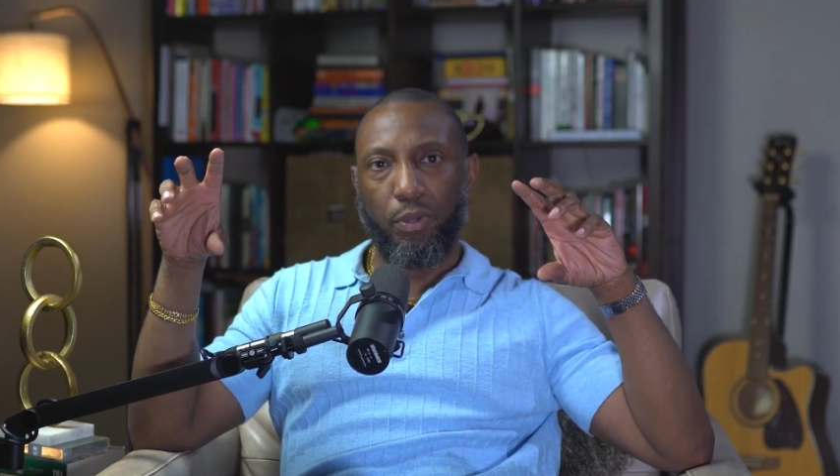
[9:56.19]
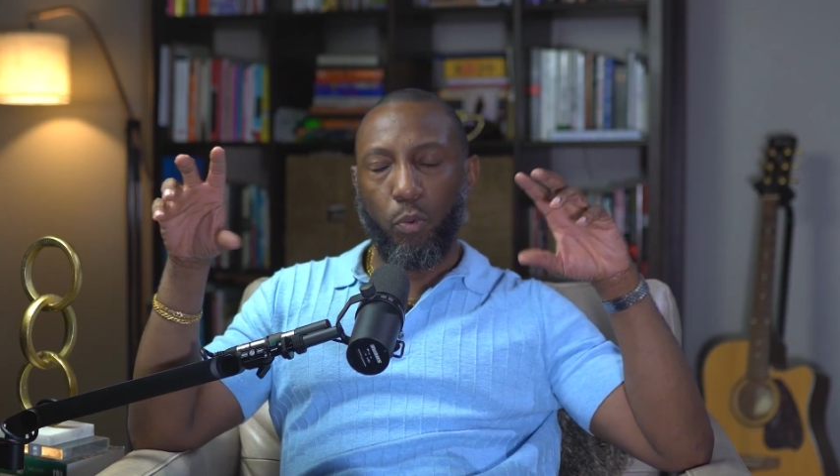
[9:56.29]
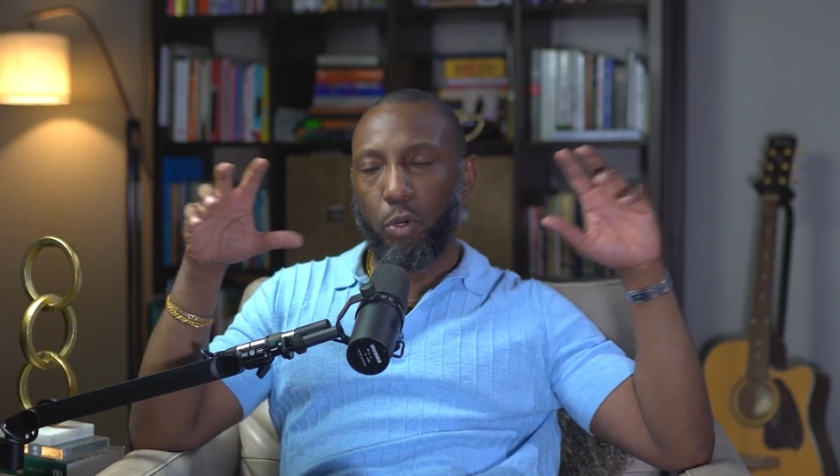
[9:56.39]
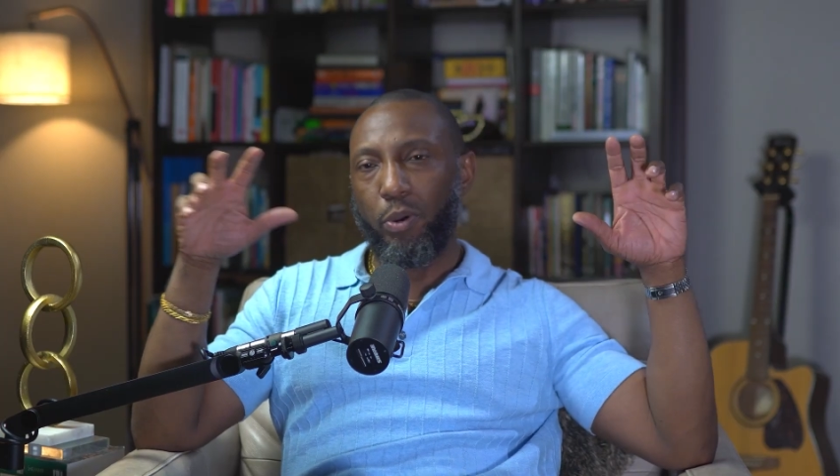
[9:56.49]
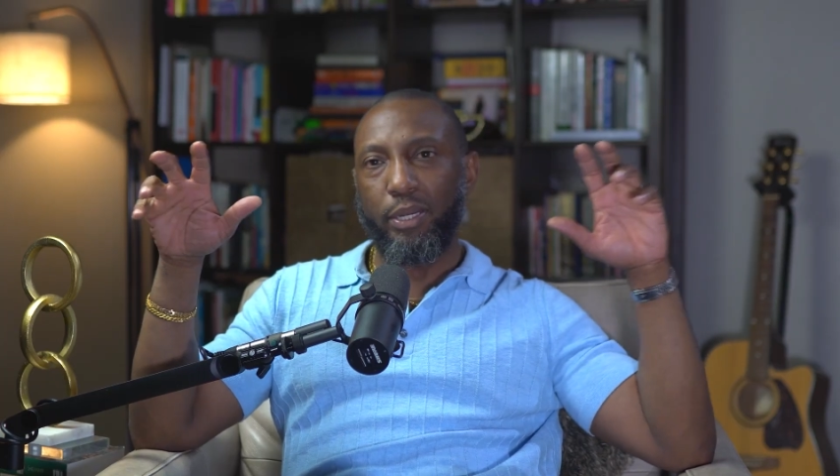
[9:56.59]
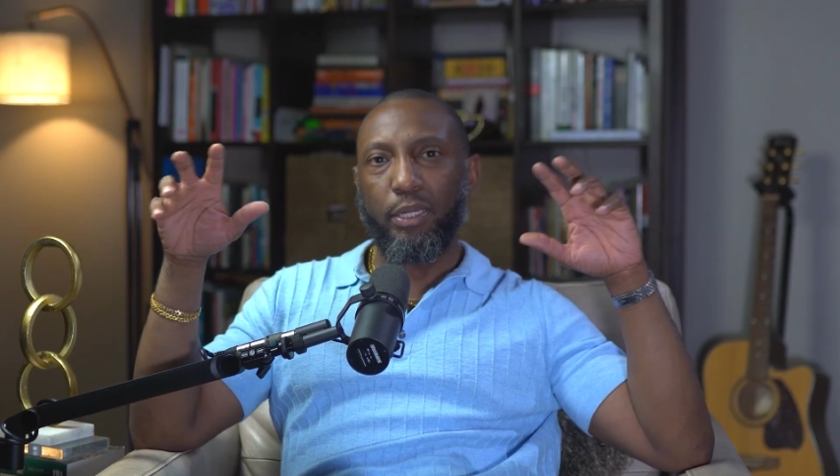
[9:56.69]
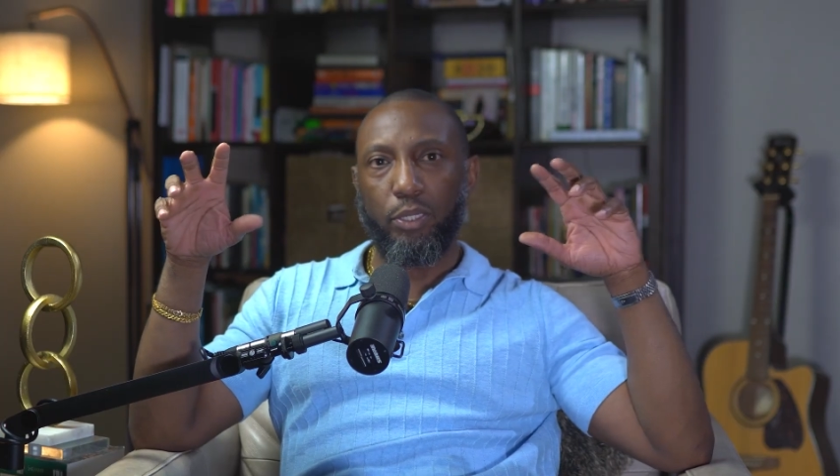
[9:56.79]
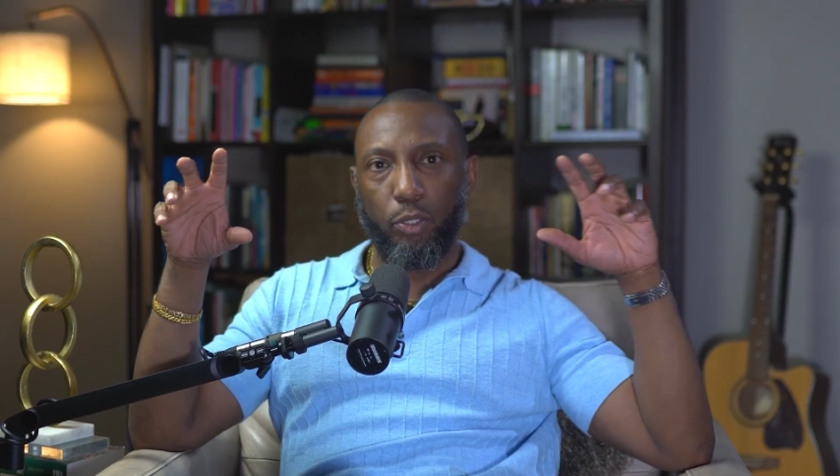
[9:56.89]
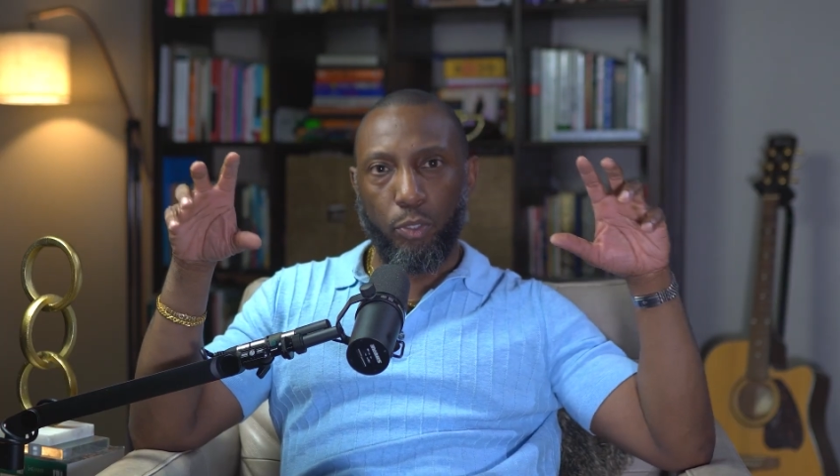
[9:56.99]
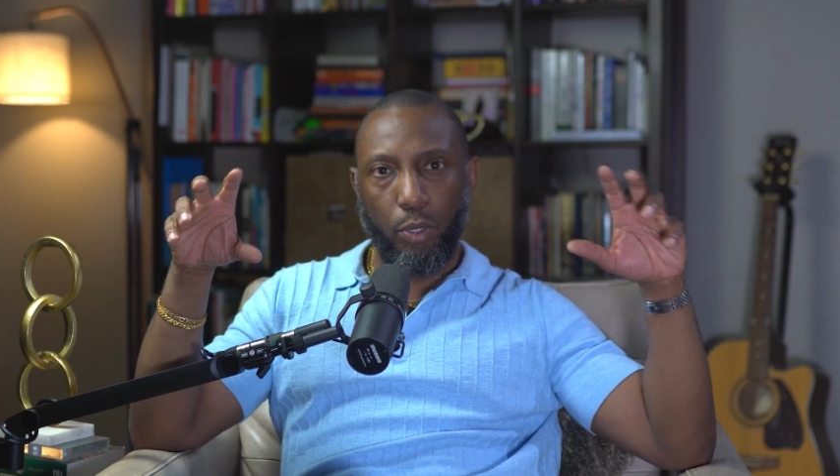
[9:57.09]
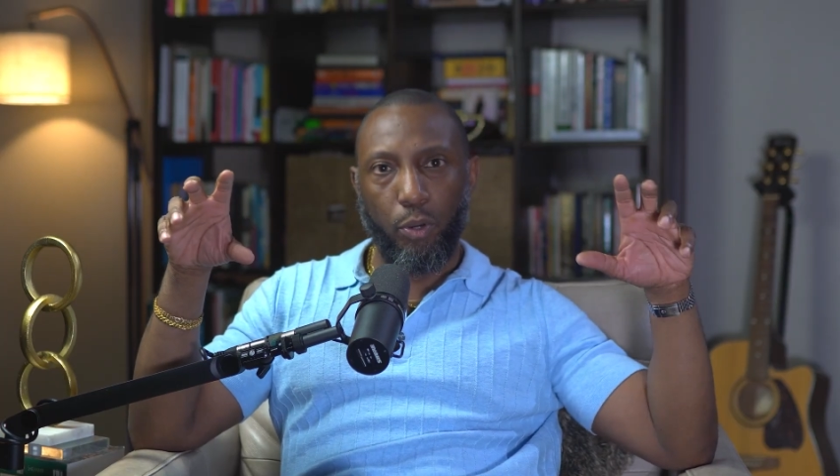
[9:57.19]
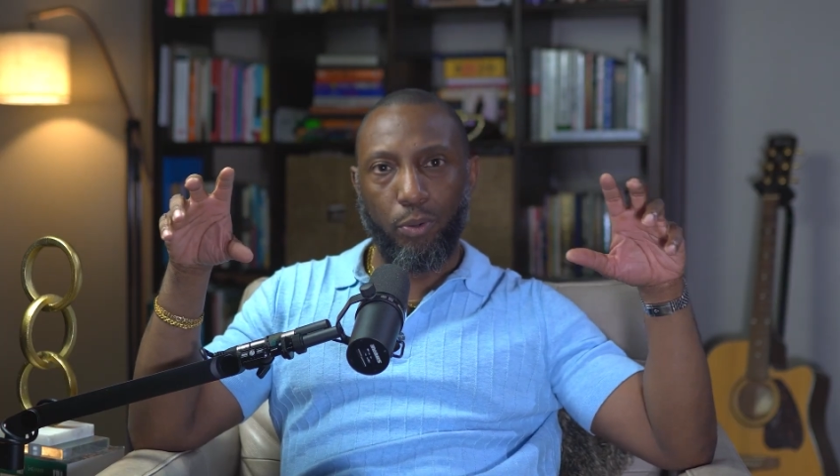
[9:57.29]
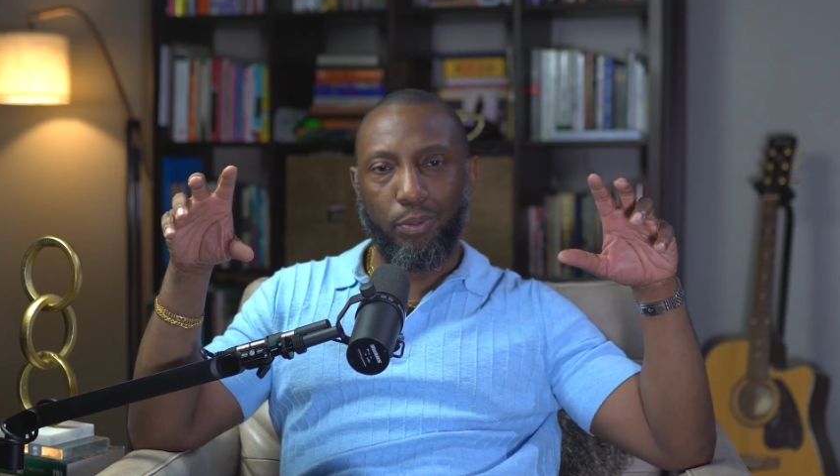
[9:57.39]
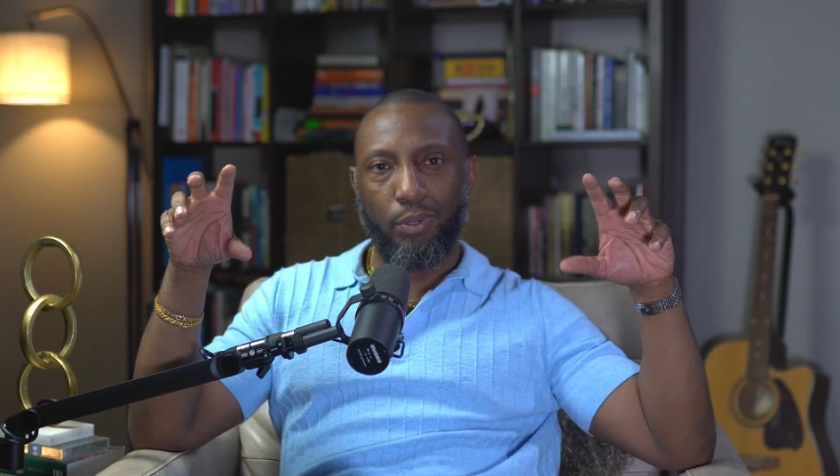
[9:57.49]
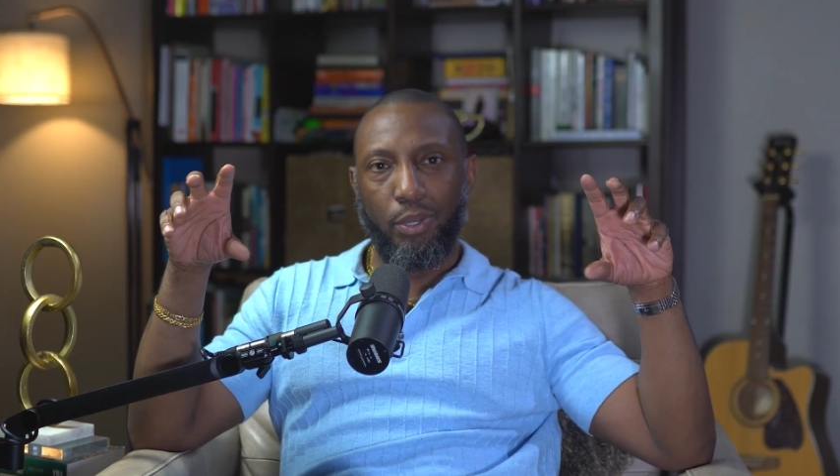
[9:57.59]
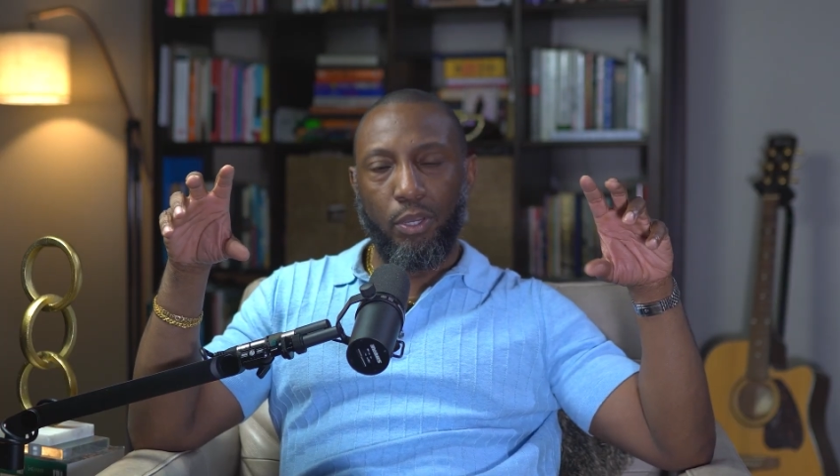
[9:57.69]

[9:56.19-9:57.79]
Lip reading: what do I need to know